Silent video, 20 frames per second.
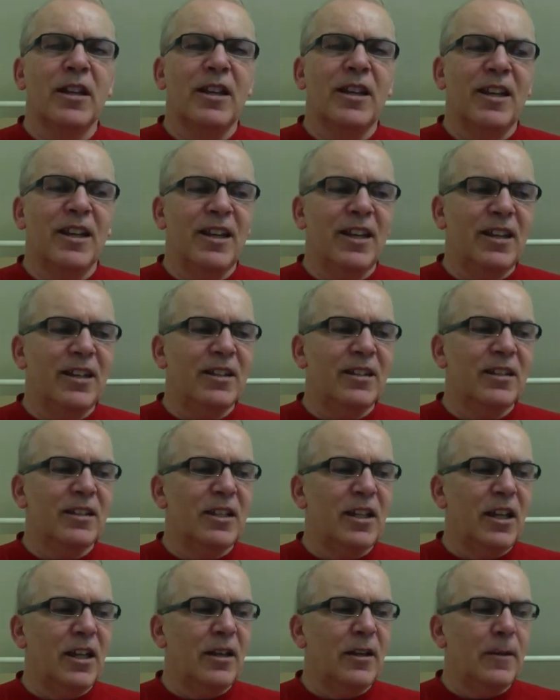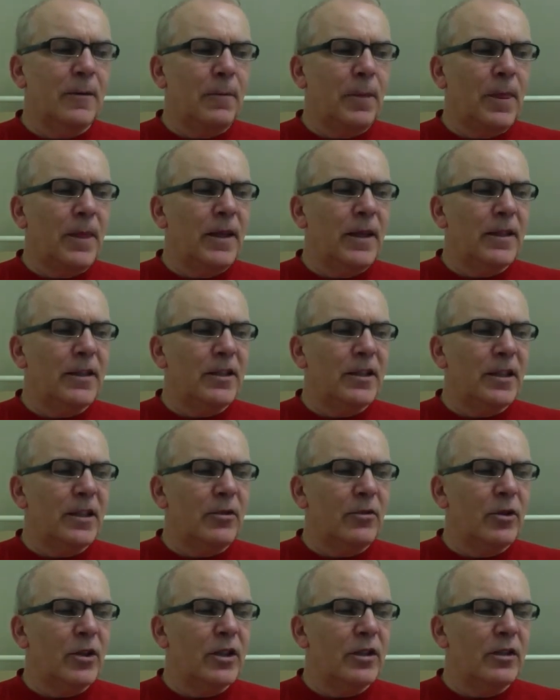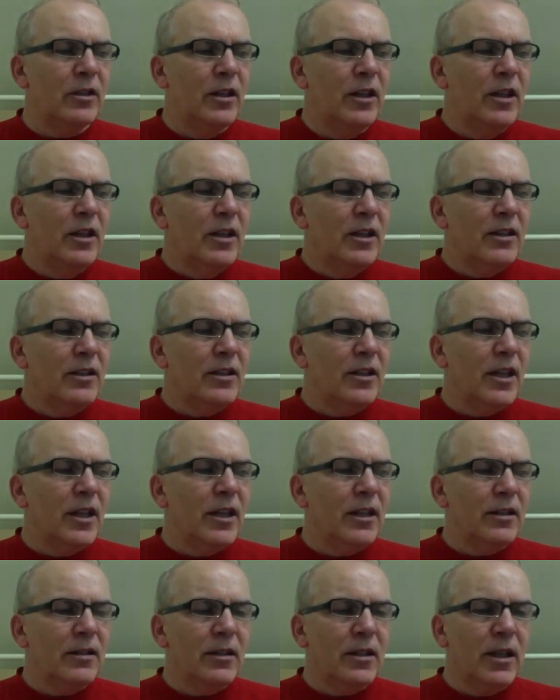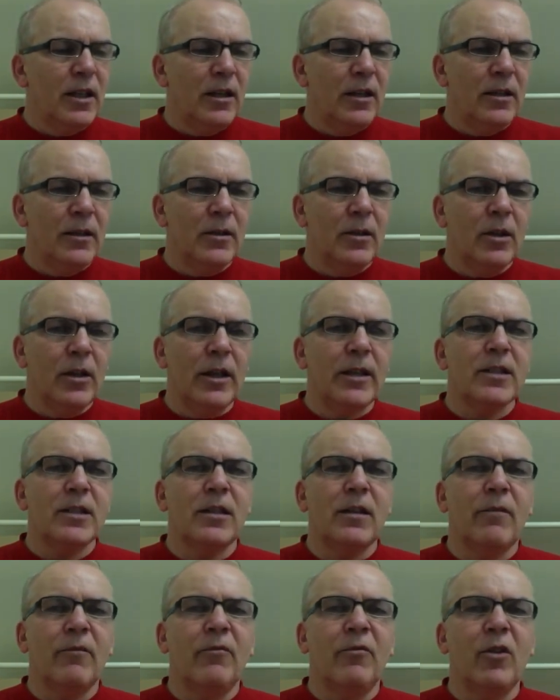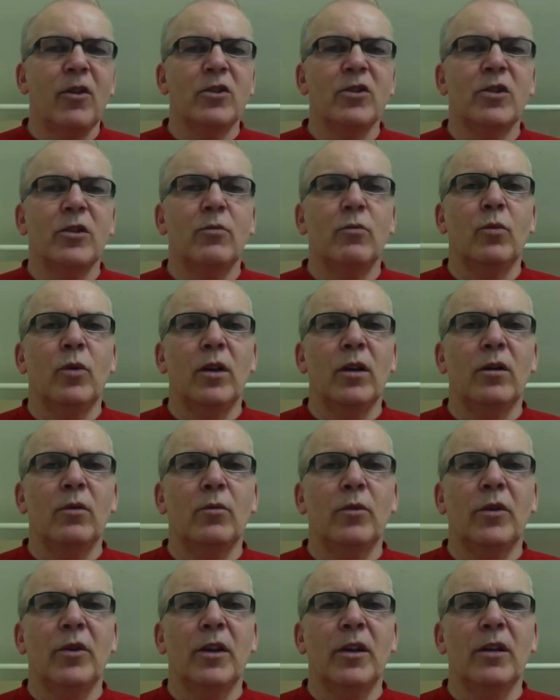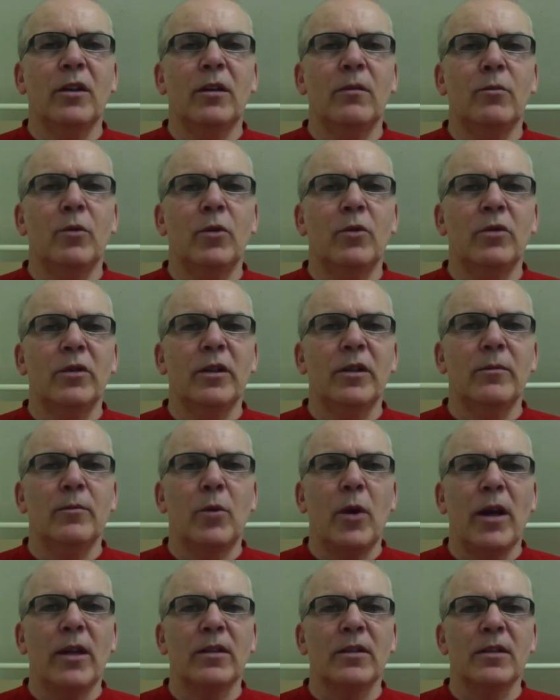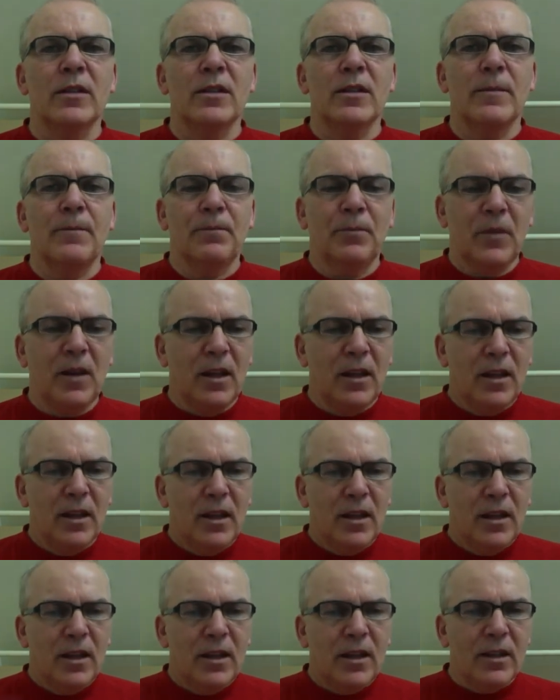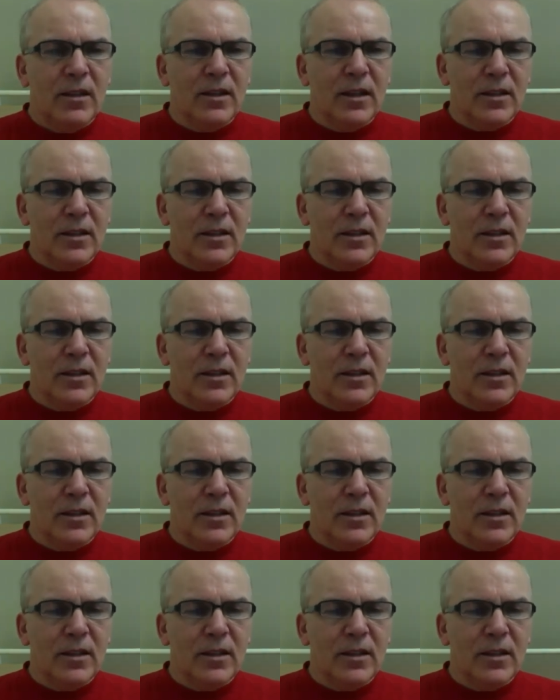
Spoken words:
an area that lets them function well within a community of practice. And that's it for today.